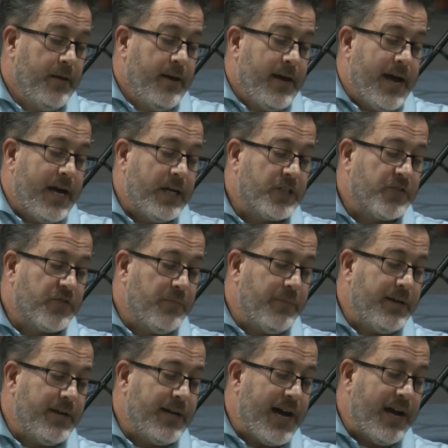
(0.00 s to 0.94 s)
As for
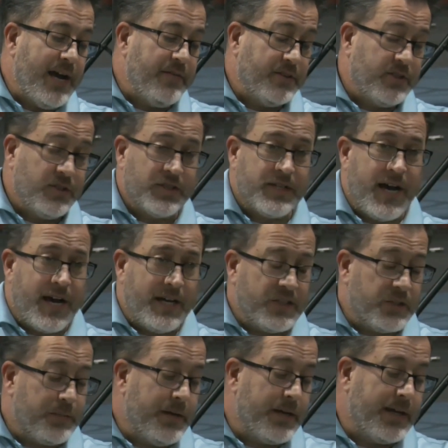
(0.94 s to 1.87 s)
me, this is God
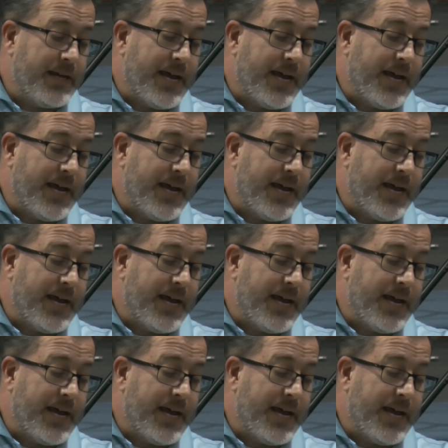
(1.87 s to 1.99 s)
speaking.